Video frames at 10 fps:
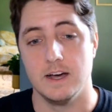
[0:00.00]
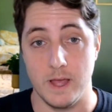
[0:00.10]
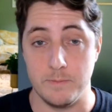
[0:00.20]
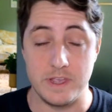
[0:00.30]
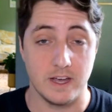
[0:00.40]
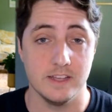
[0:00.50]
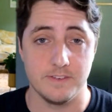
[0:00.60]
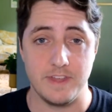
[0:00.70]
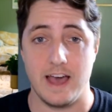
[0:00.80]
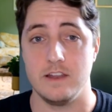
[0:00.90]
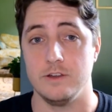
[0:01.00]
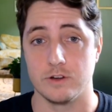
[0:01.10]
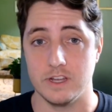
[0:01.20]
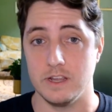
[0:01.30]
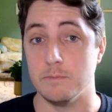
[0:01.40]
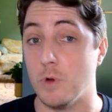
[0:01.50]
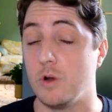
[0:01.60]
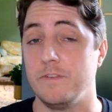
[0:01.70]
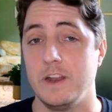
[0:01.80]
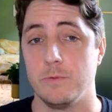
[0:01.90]
And because of that, you're getting
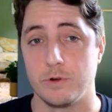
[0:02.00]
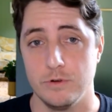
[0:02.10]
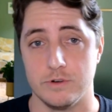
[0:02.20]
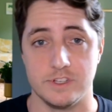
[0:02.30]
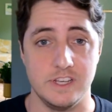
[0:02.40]
motivated recruiters.